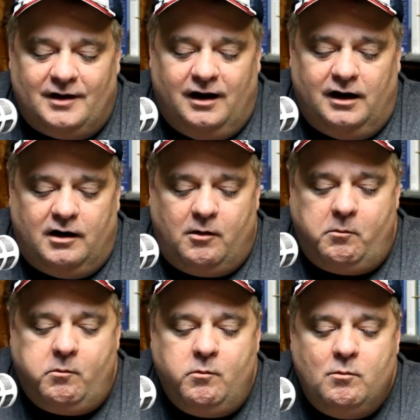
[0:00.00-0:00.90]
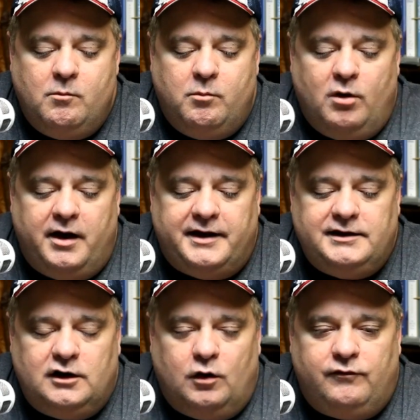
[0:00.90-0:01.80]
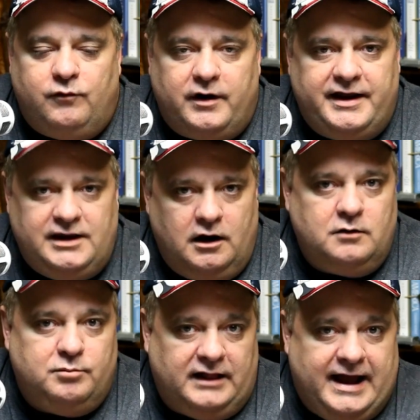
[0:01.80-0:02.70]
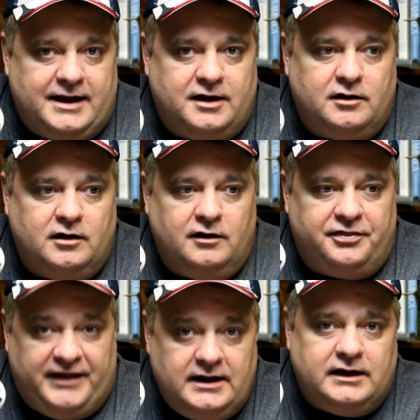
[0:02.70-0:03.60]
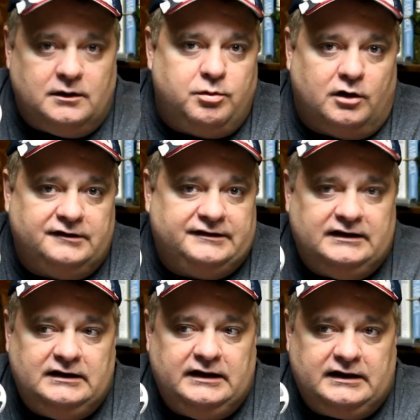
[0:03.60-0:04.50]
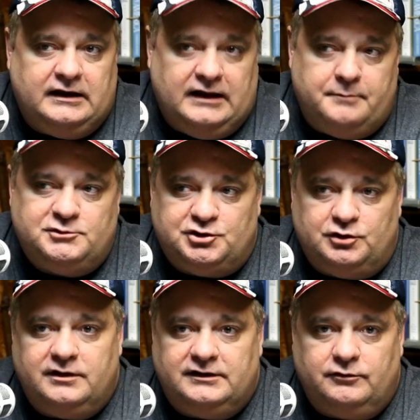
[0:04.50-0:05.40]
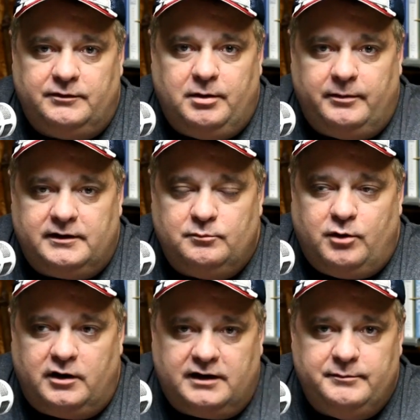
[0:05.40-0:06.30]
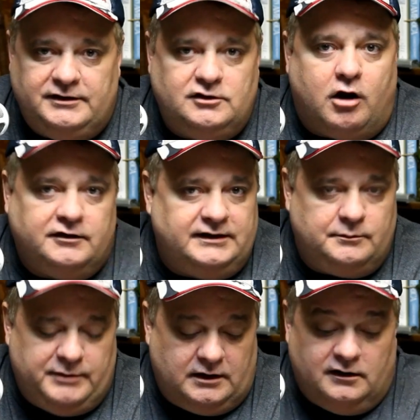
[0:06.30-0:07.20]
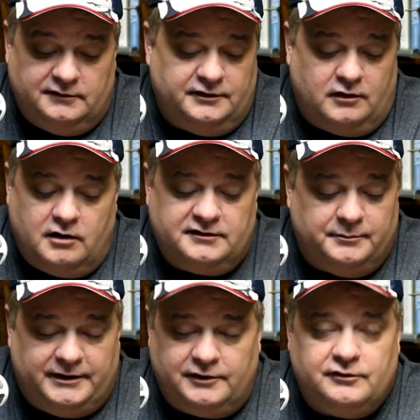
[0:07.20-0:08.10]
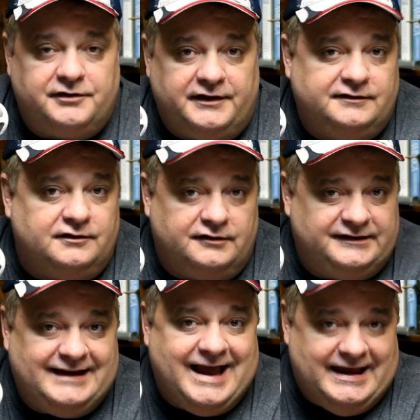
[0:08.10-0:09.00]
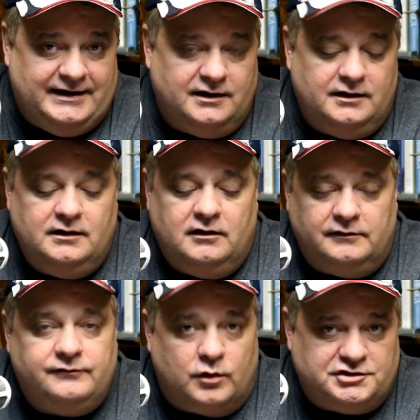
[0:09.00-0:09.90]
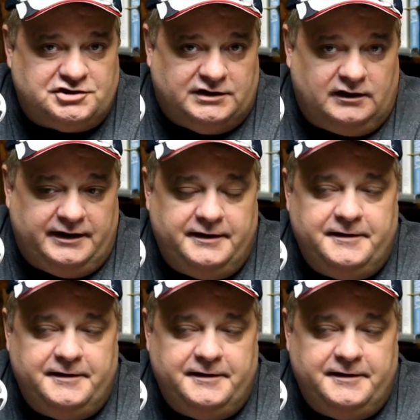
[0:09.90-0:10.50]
Um, but, you know, for a young black thinking person, it can, I'm sure that the Republican Party can be daunting because there are some ignorant things that are said, unfortunately.